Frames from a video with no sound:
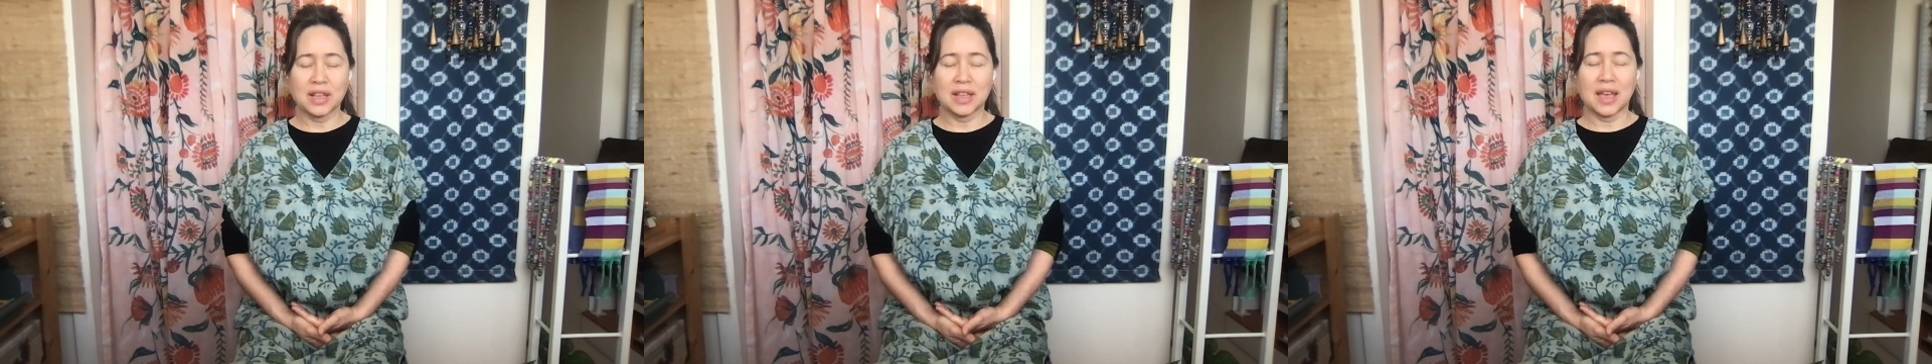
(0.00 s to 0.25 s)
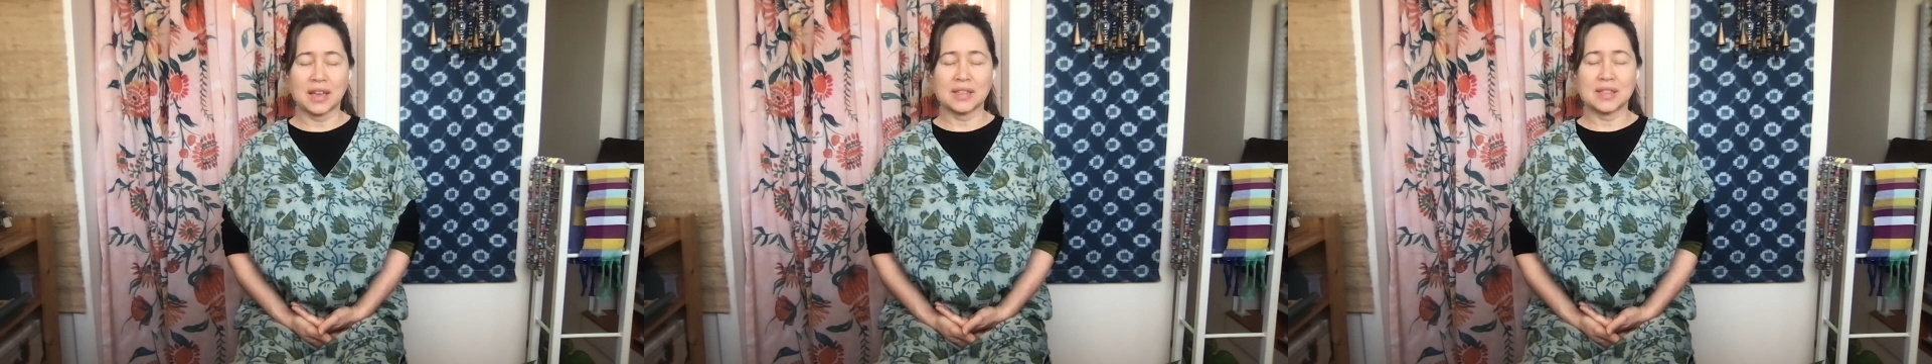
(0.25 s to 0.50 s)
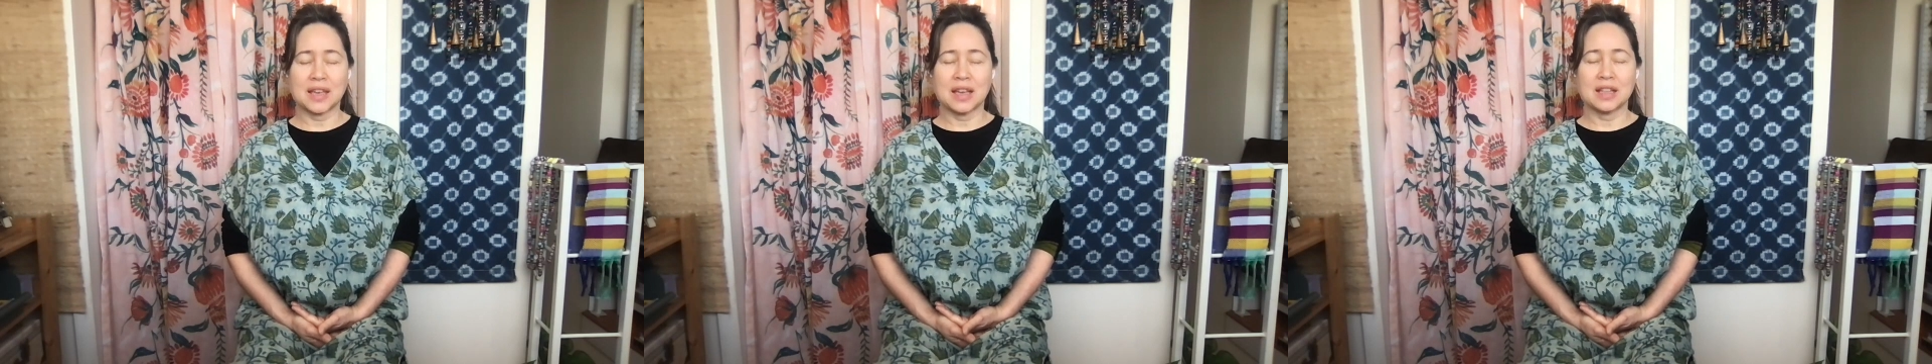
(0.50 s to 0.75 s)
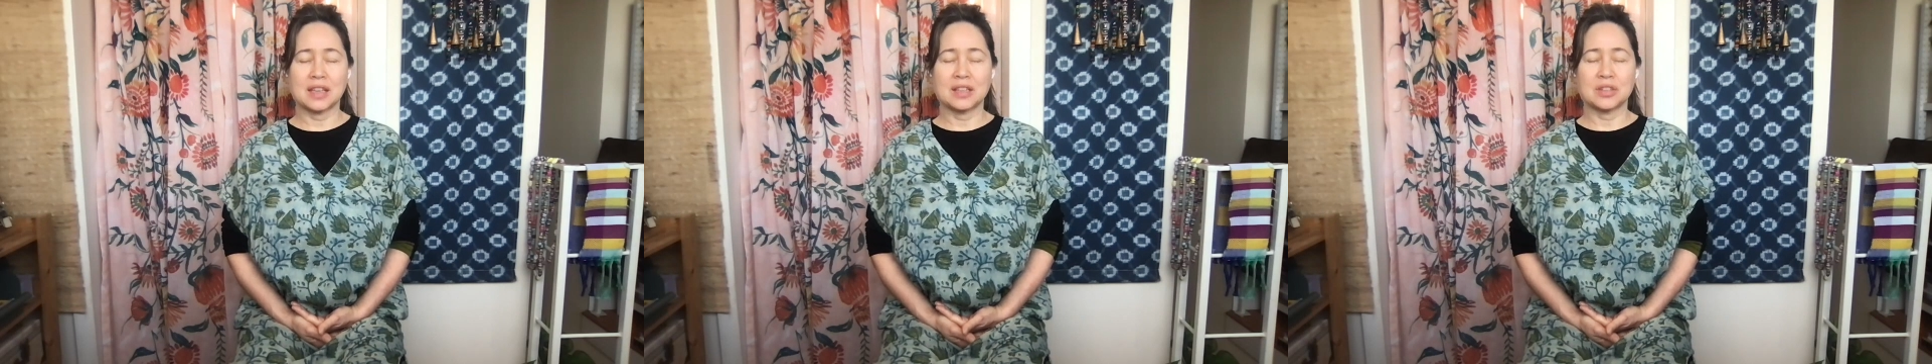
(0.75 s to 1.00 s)
and
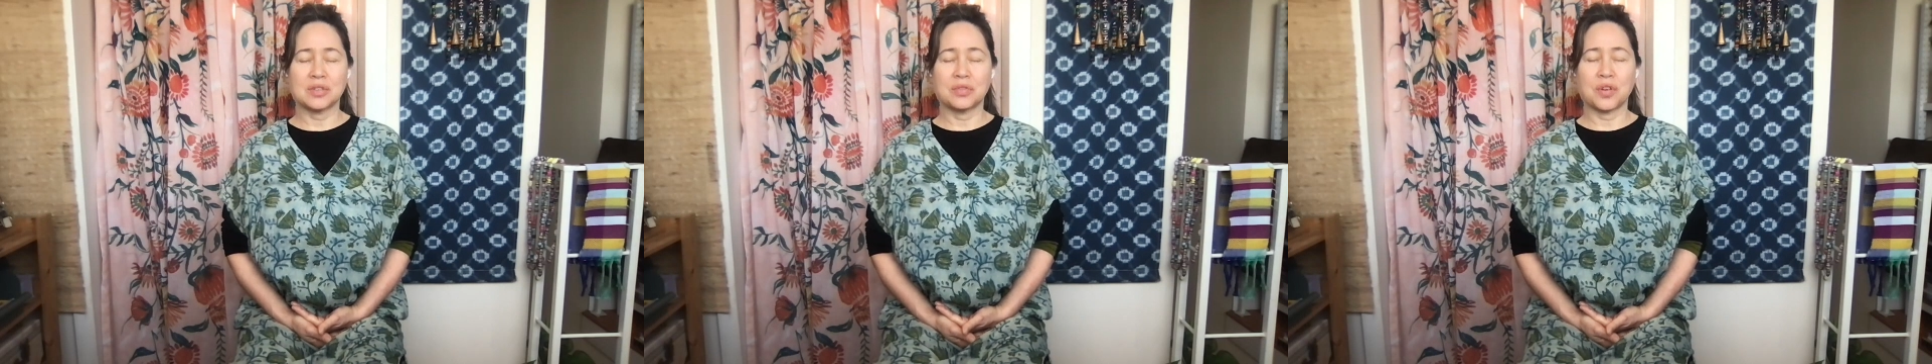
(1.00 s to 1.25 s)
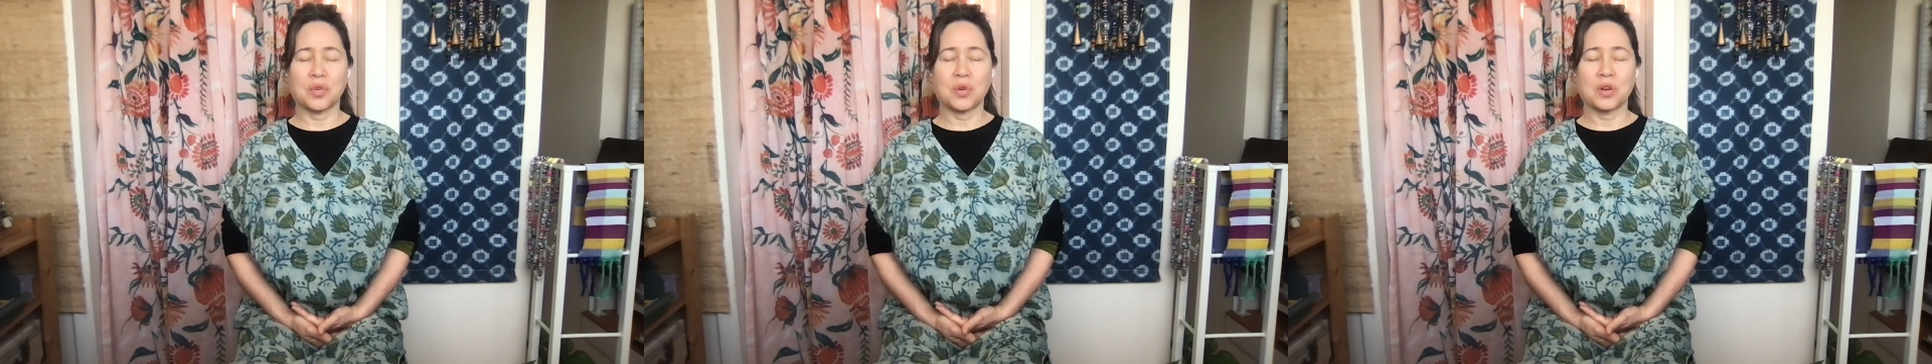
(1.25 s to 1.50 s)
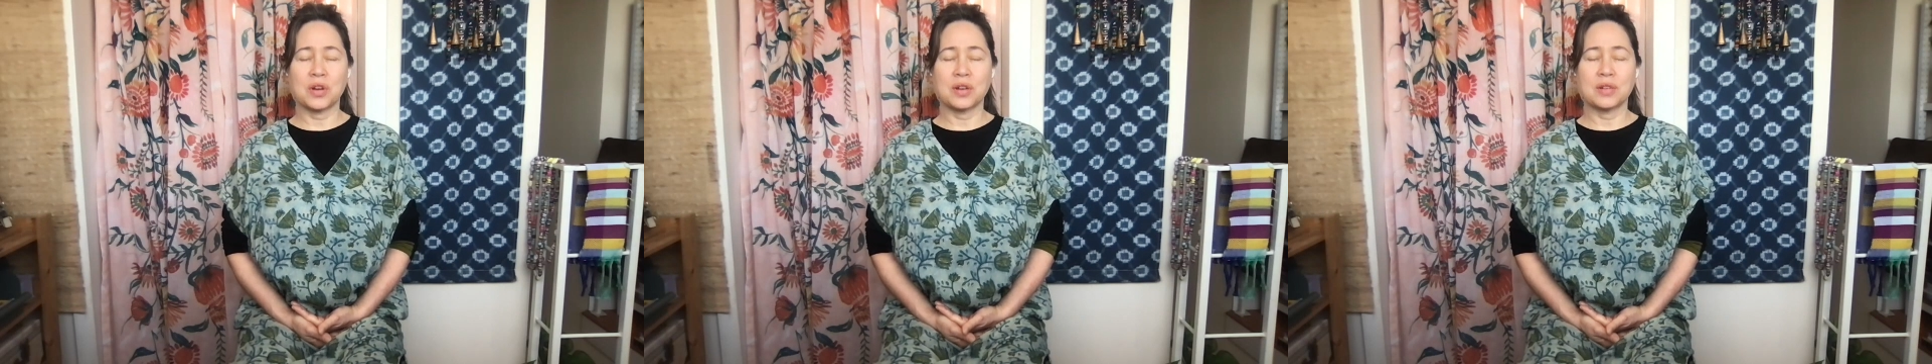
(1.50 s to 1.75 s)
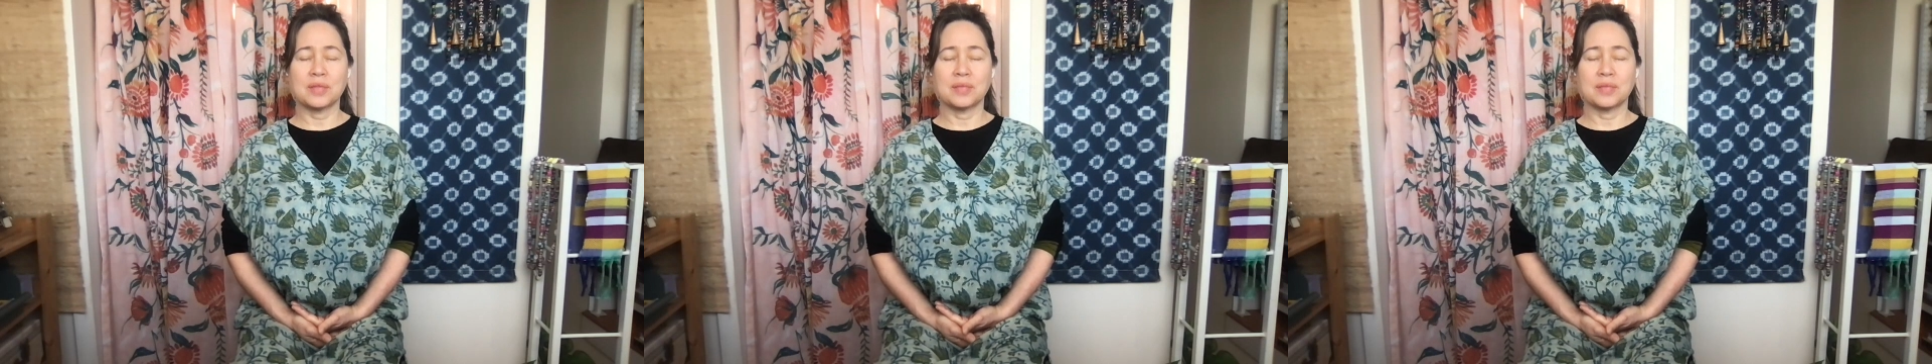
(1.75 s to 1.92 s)
exhaling to 4.